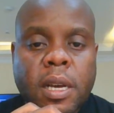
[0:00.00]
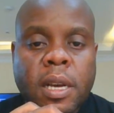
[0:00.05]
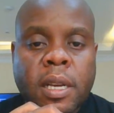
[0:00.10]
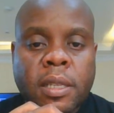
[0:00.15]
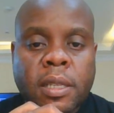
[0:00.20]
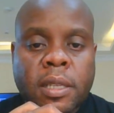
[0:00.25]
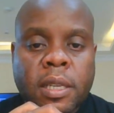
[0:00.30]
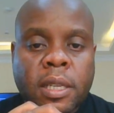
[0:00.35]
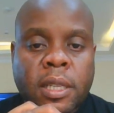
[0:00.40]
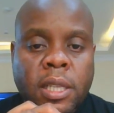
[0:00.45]

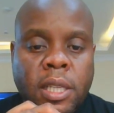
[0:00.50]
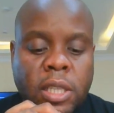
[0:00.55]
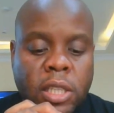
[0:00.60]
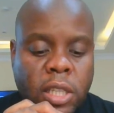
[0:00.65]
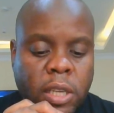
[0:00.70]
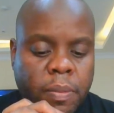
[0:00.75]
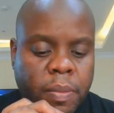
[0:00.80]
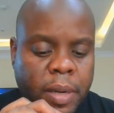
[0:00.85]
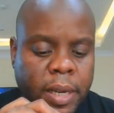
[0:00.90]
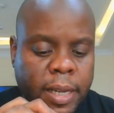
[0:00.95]

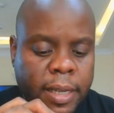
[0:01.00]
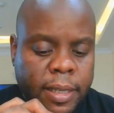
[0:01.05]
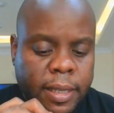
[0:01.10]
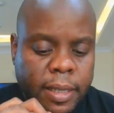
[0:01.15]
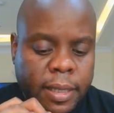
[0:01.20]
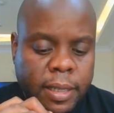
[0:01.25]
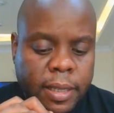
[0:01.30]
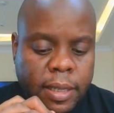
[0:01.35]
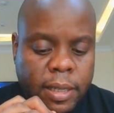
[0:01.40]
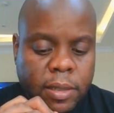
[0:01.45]
strategic
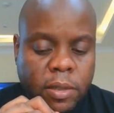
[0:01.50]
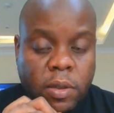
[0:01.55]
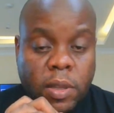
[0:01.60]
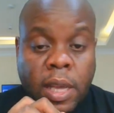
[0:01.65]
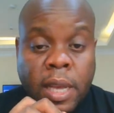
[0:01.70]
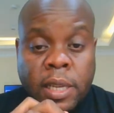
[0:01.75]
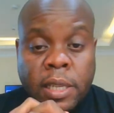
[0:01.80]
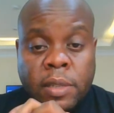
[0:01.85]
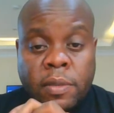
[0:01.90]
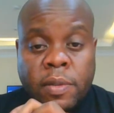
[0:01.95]
places. So
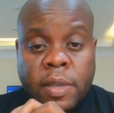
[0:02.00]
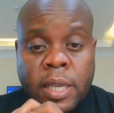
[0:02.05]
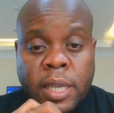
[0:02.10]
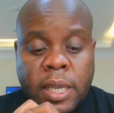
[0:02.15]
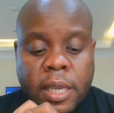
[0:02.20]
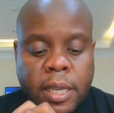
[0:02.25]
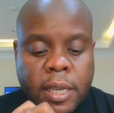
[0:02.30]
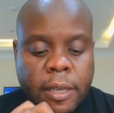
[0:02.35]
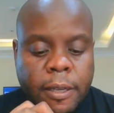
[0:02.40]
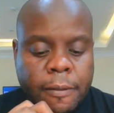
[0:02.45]
that is
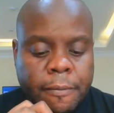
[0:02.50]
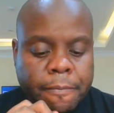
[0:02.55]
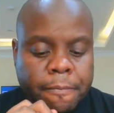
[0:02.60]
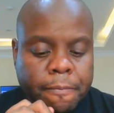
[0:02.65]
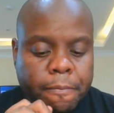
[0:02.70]
very key.